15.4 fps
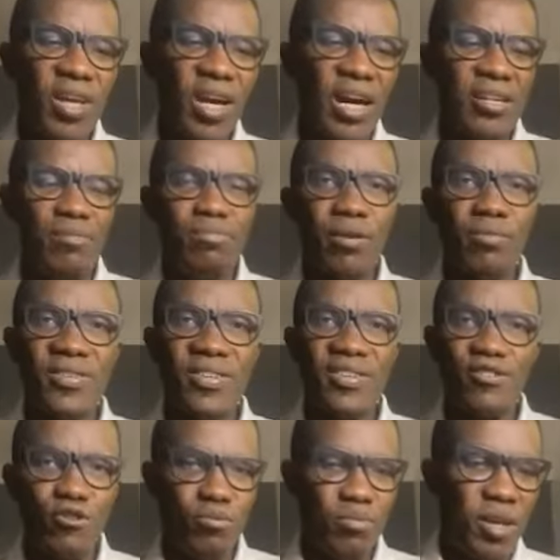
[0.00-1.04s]
And it
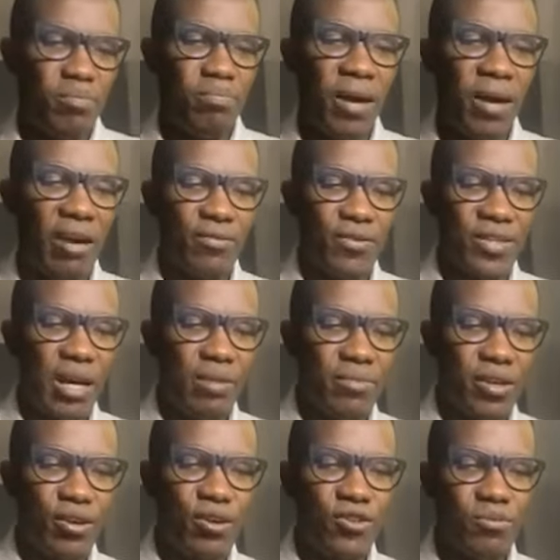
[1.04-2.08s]
promises to be a powerful time
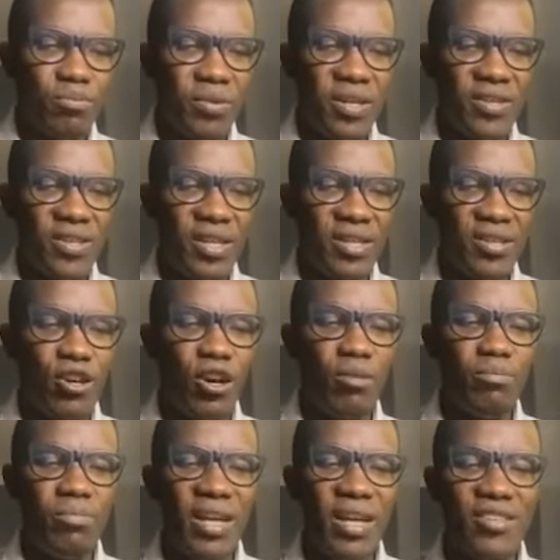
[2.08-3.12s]
in God's presence. God
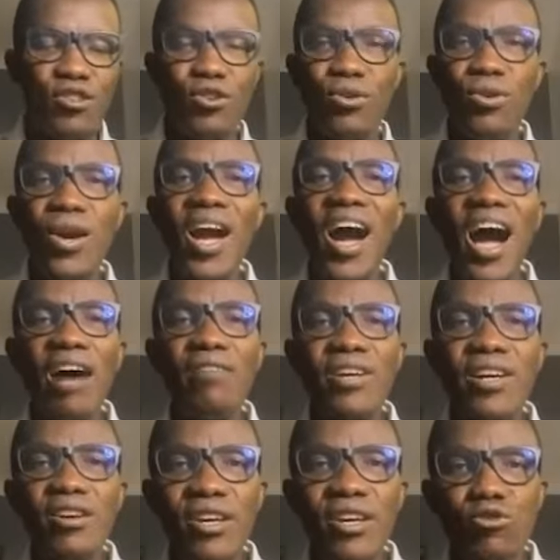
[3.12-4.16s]
bless you. Have a
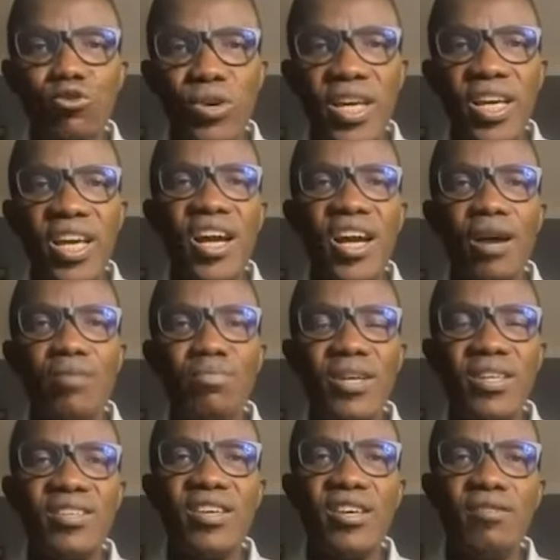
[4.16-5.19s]
great week. And
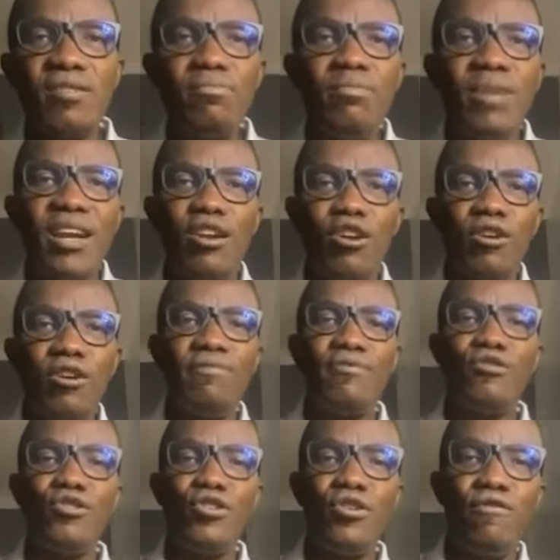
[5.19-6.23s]
please give my love
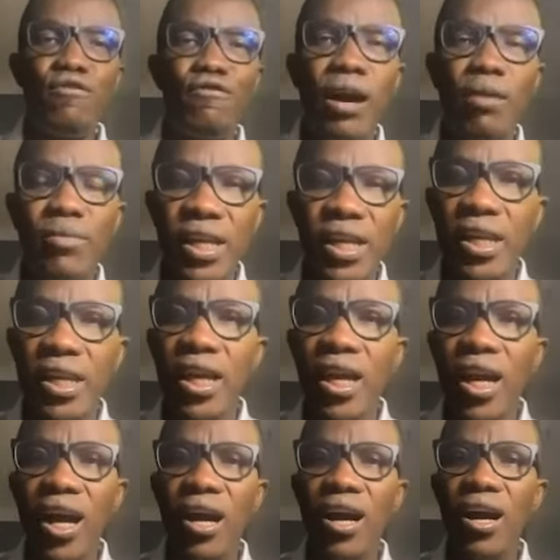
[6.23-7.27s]
to your family.
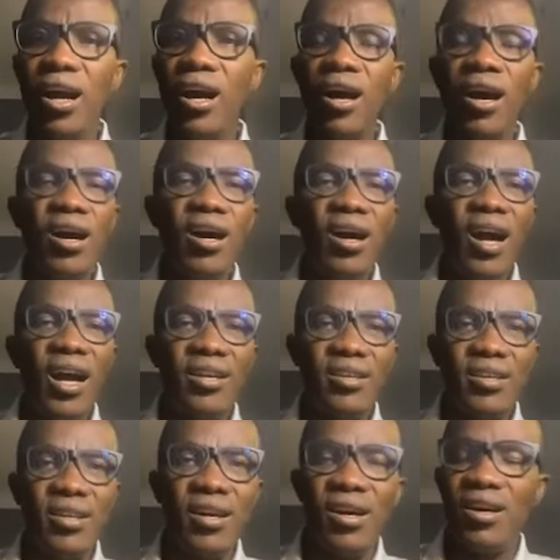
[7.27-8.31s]
Uh, and
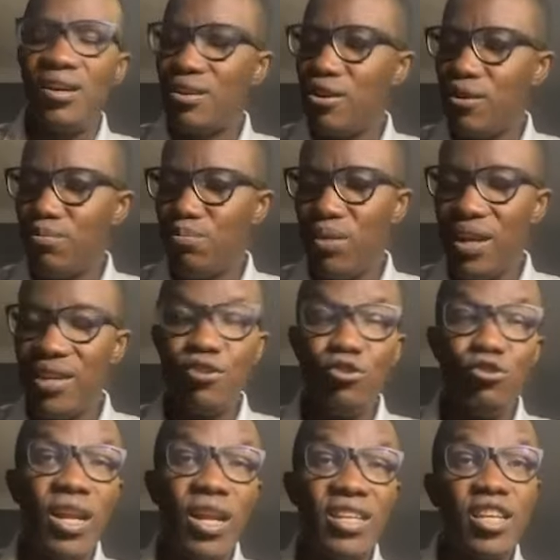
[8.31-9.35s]
uh, God bless
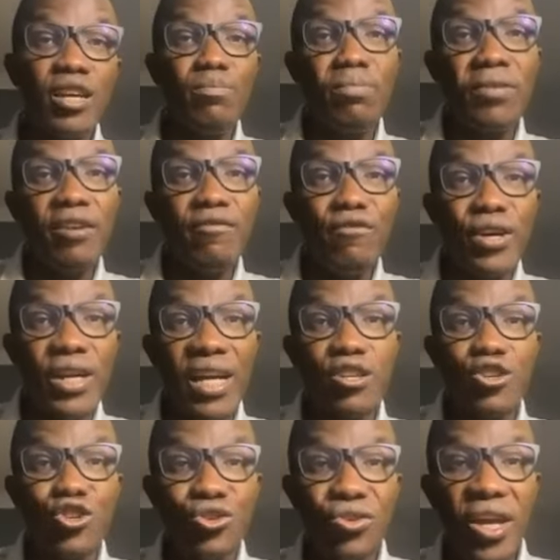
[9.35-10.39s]
you. Let's keep praying for
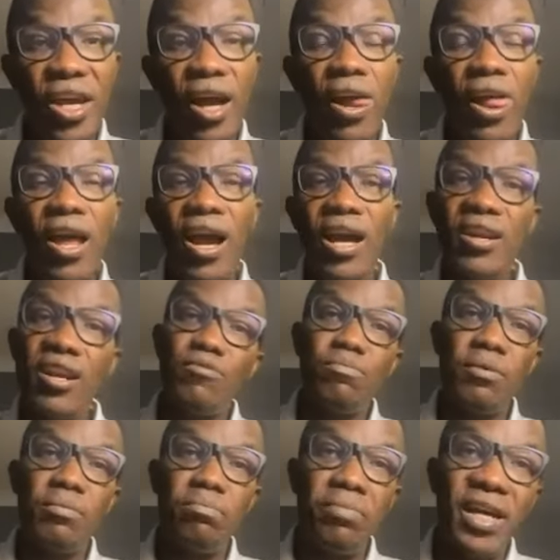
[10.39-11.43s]
Nigeria and let's
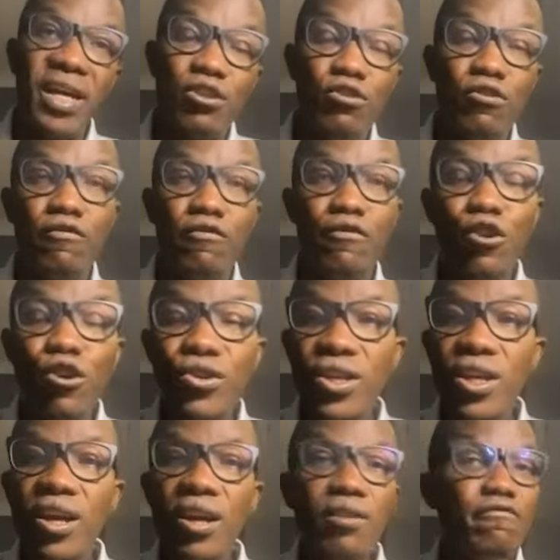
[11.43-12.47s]
prepare to vote,
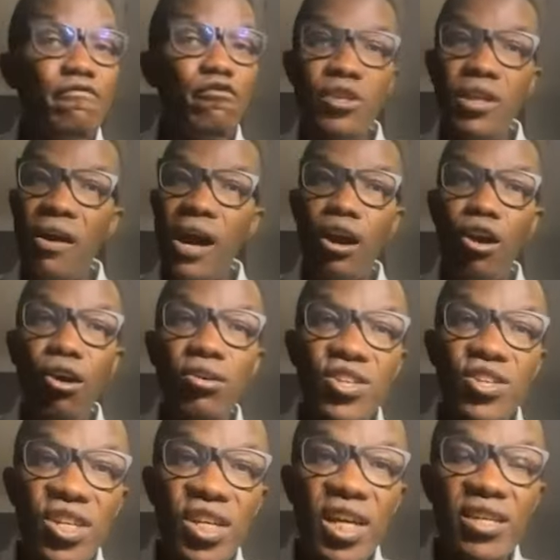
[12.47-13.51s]
vote our
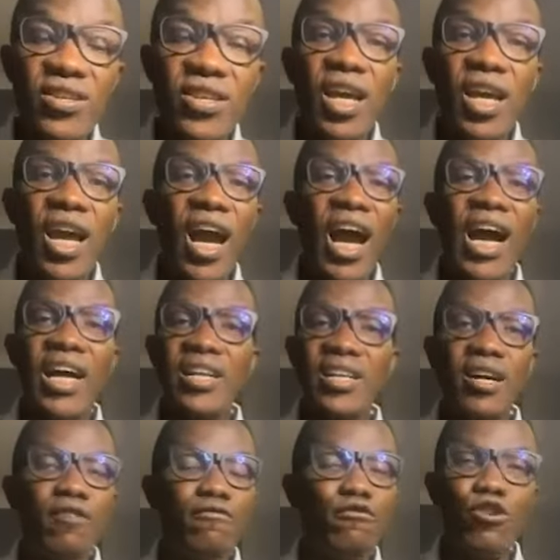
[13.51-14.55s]
conscience, and
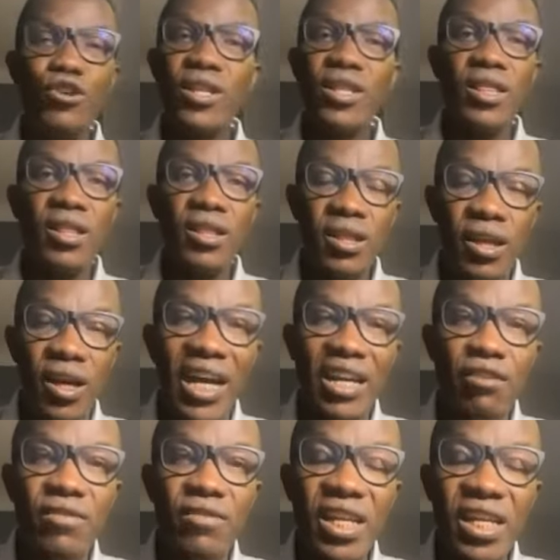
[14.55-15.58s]
uh, vote the kind
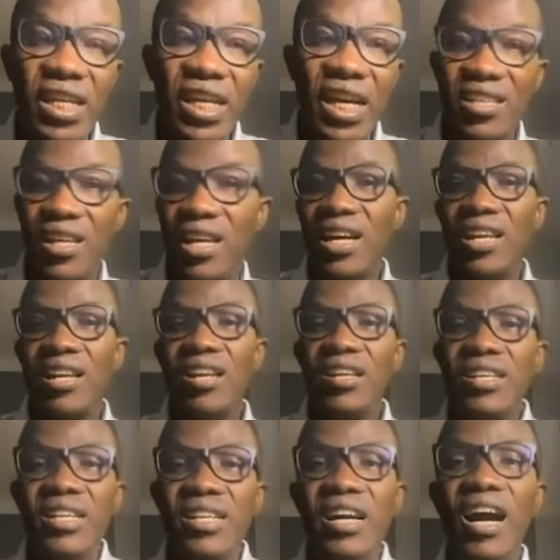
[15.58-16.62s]
of leaders that can
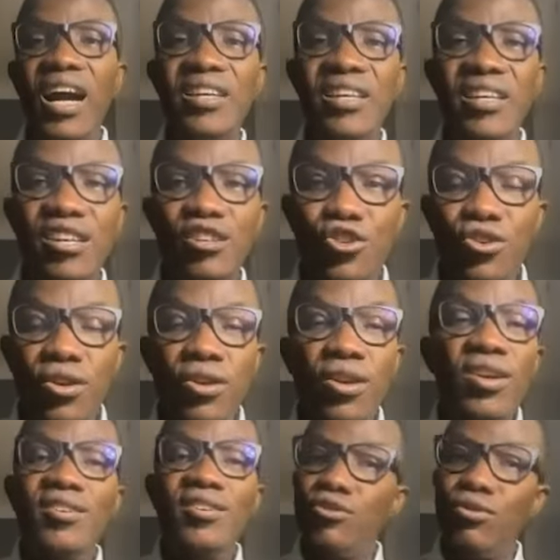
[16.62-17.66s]
lead our nation
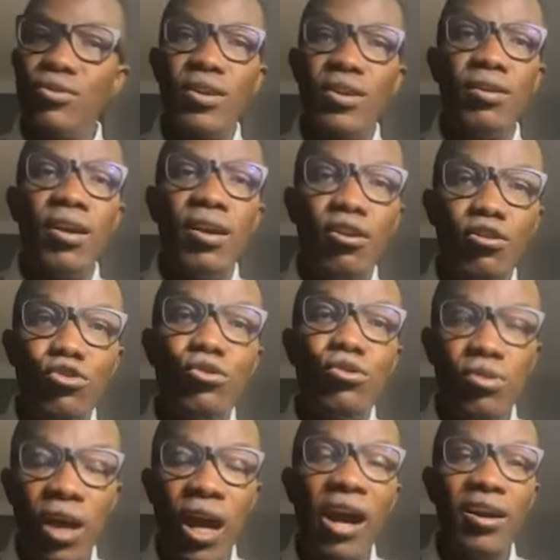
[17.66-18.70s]
today to
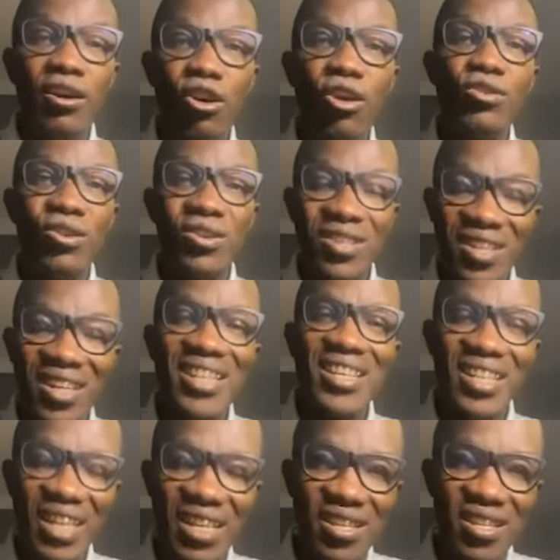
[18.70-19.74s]
our God ordained
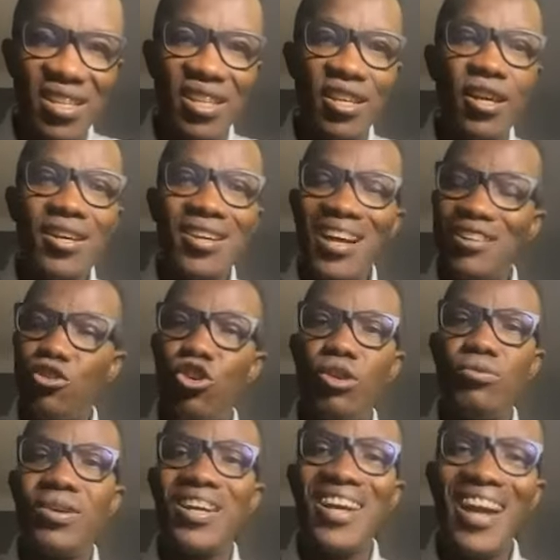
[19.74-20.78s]
destiny. And
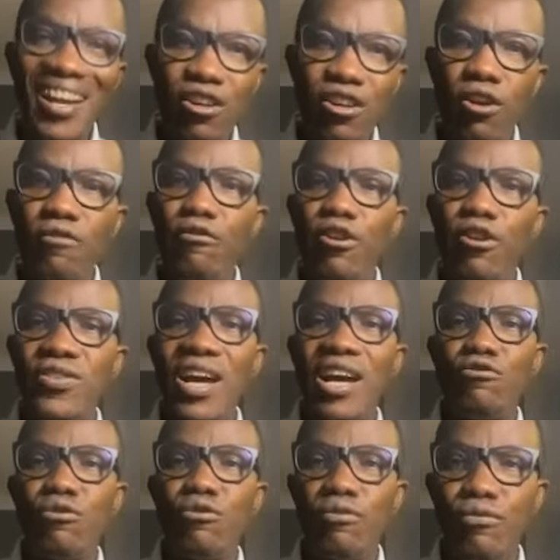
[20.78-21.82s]
God will guide all of us
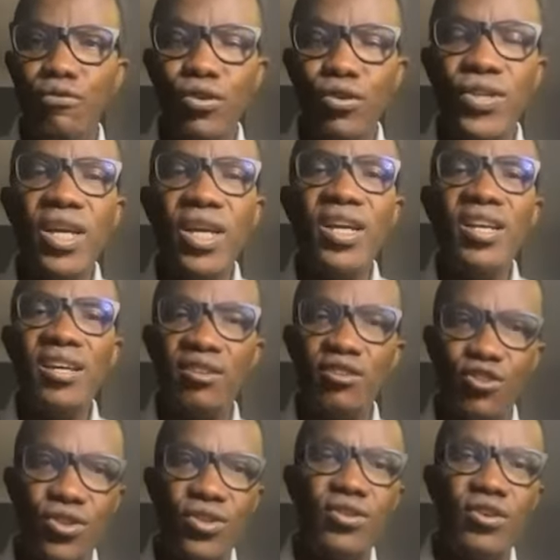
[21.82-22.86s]
as we vote in
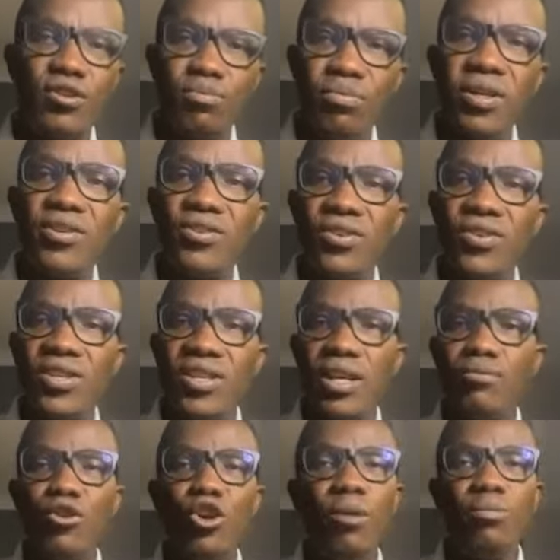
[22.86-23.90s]
Jesus' precious
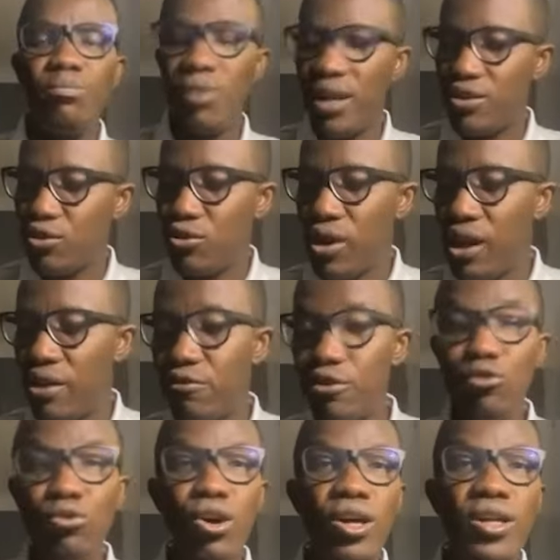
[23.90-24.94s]
name. God bless you,
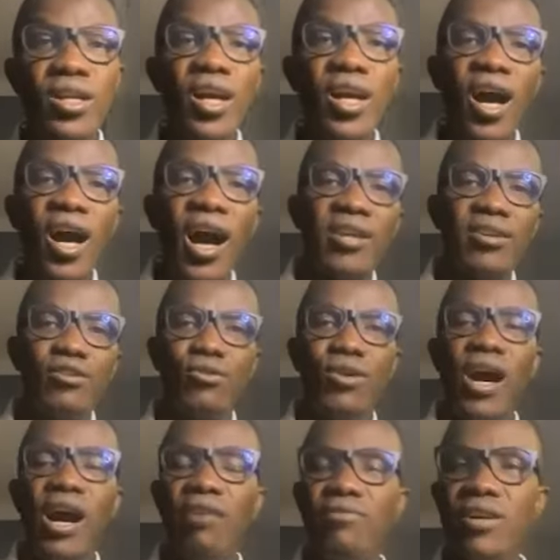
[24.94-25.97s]
everyone, and you
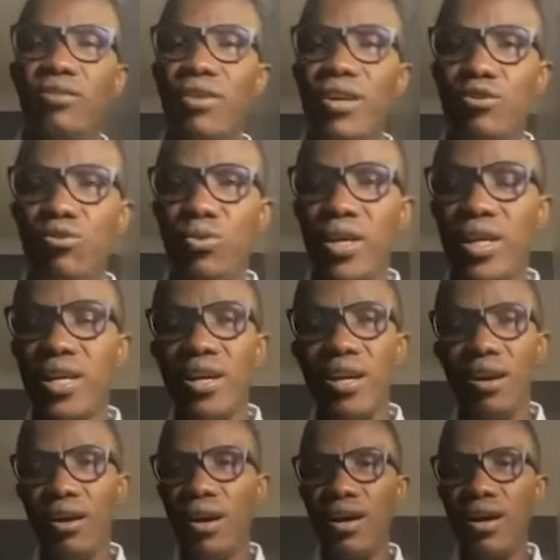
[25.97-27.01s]
have a great week.
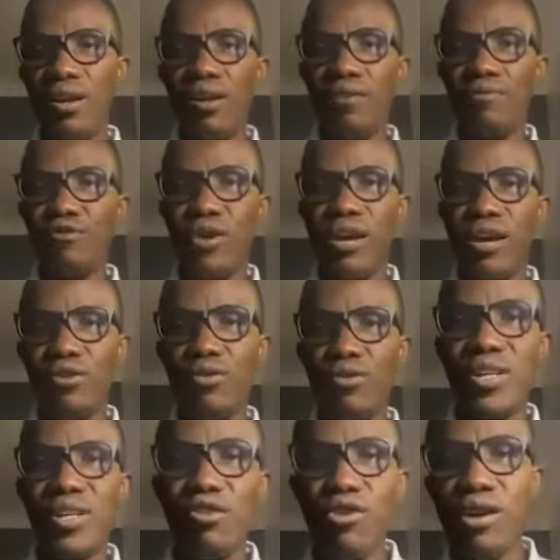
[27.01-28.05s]
Uh, love to
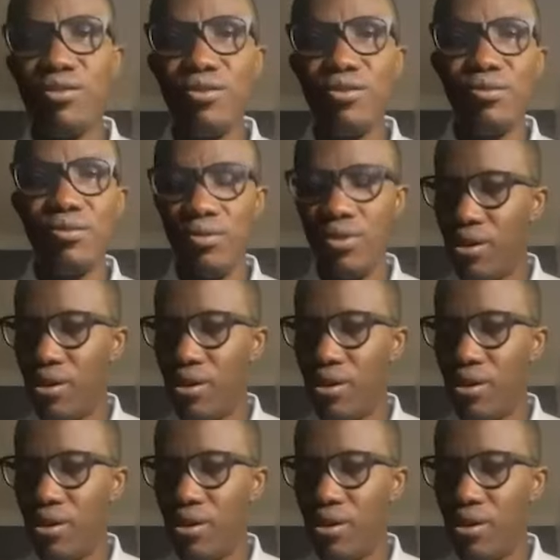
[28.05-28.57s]
everyone around you.